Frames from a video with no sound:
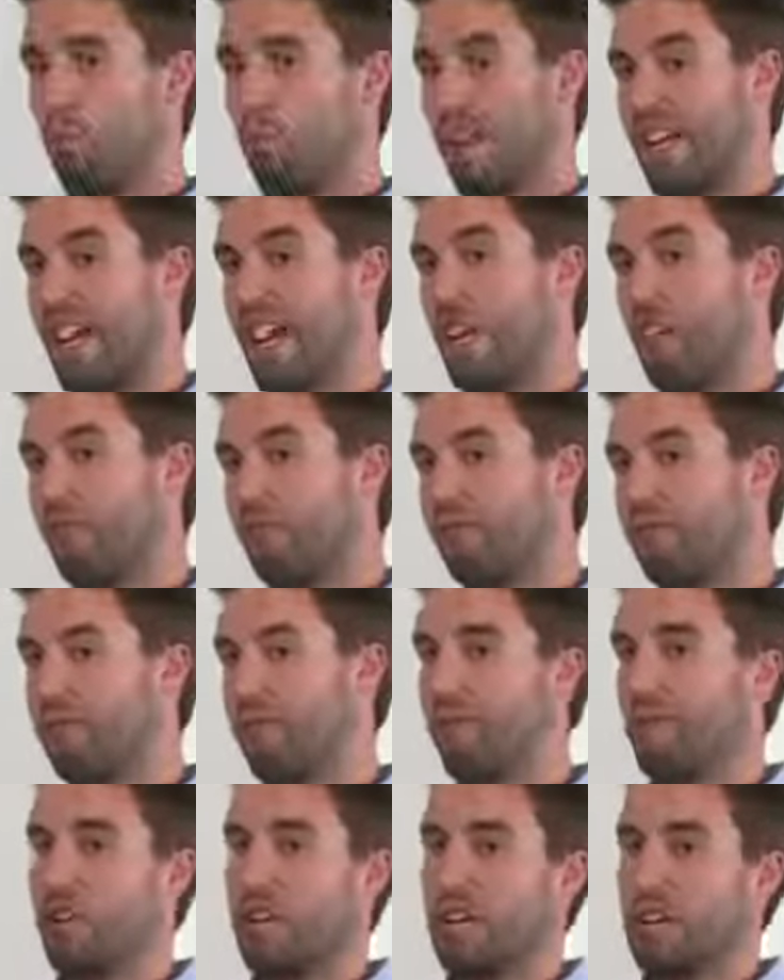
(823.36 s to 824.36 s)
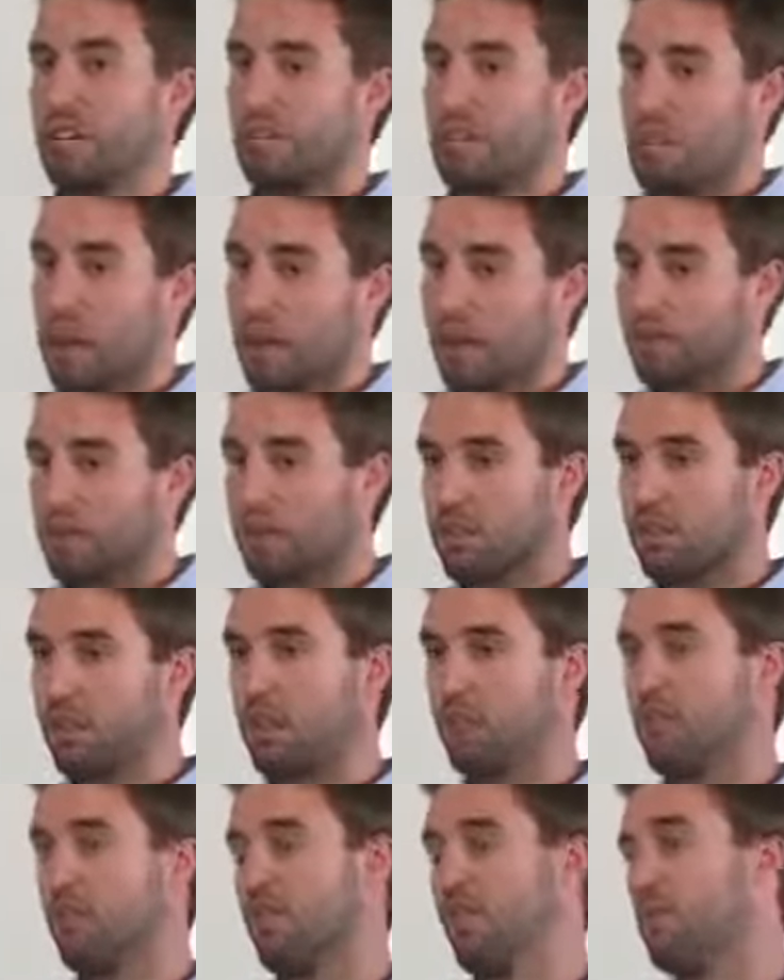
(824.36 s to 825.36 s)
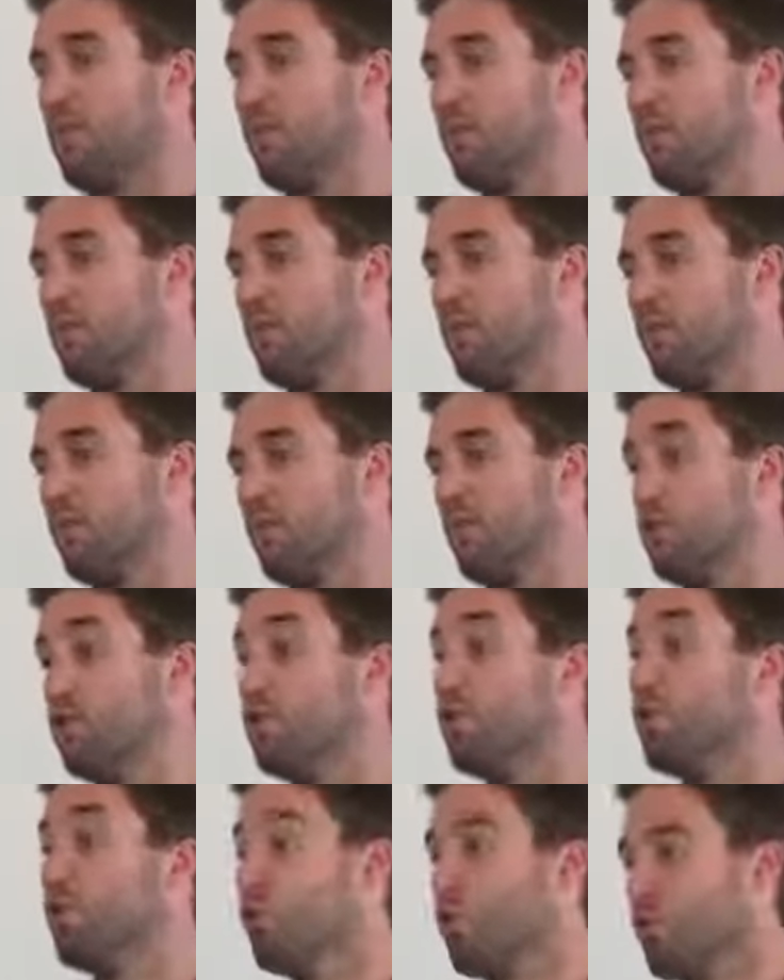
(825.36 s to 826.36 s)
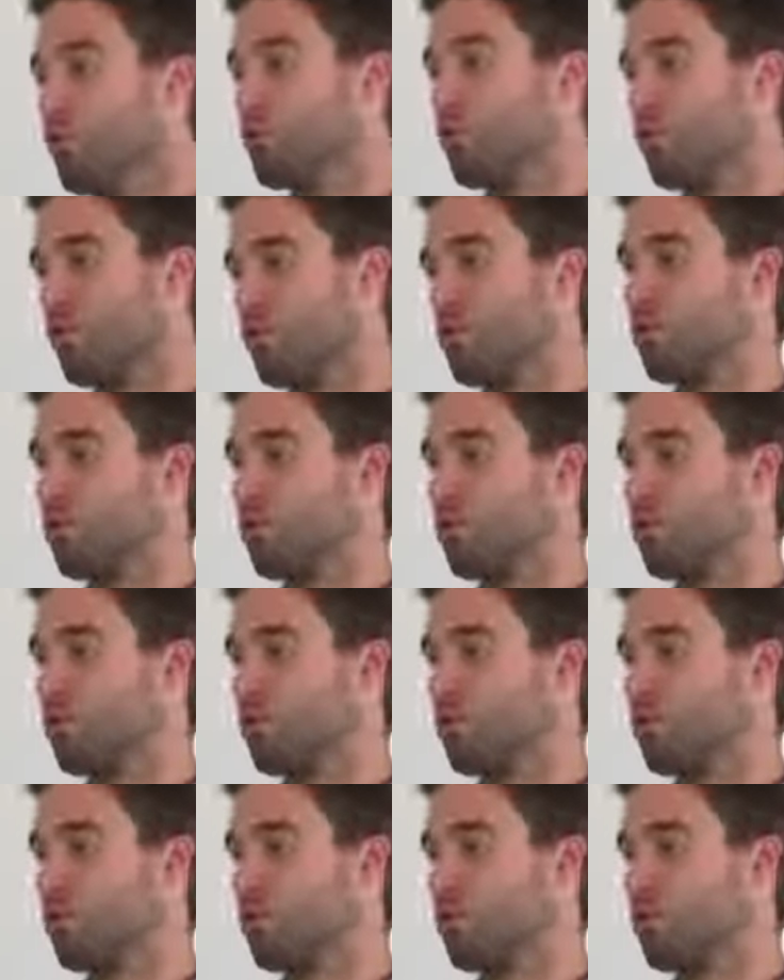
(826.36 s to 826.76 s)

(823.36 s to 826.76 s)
we cannot forget the past, even if we do want to